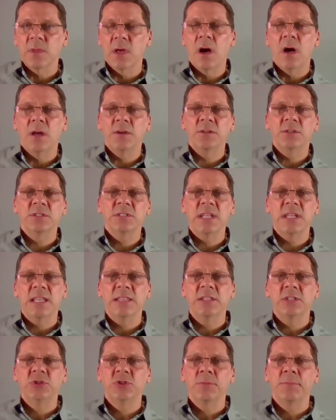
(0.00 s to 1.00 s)

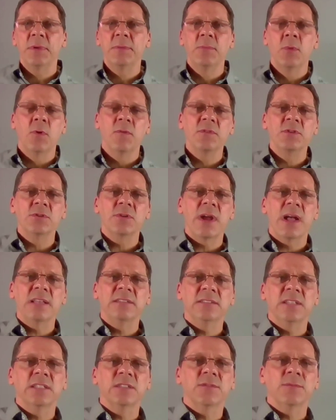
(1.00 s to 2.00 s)
understand that you'll be moving your
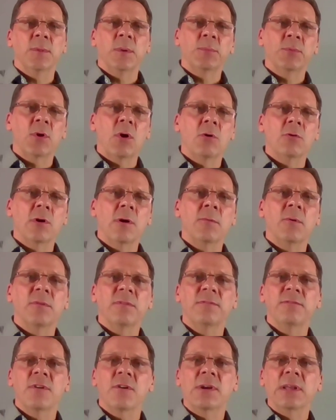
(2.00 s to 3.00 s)
assets from a program
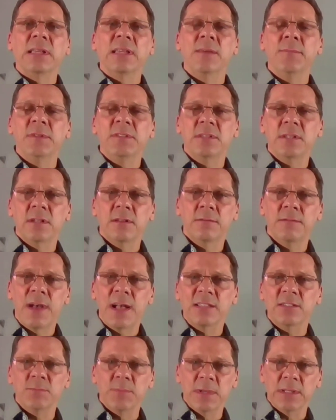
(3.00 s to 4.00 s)
with very limited
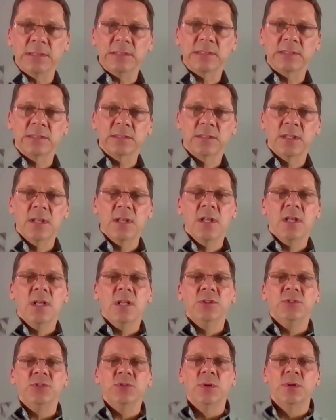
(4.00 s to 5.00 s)
investments
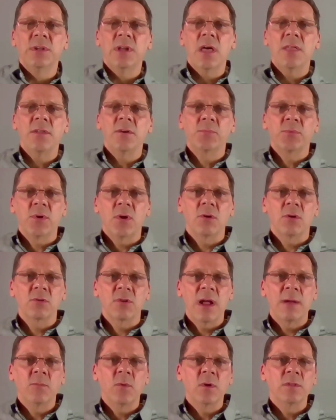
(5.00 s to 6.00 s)
to another
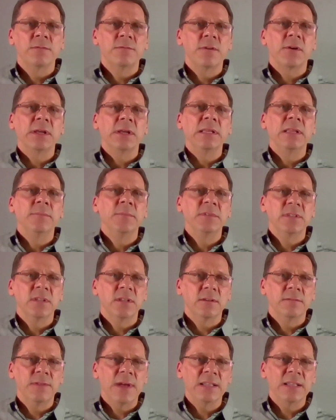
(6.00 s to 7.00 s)
program with very limited
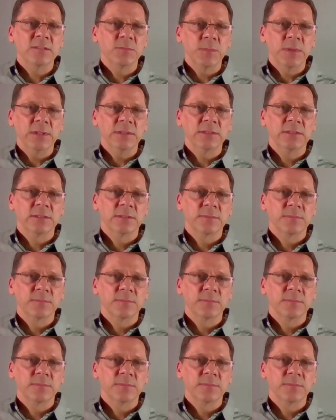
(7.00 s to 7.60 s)
investments.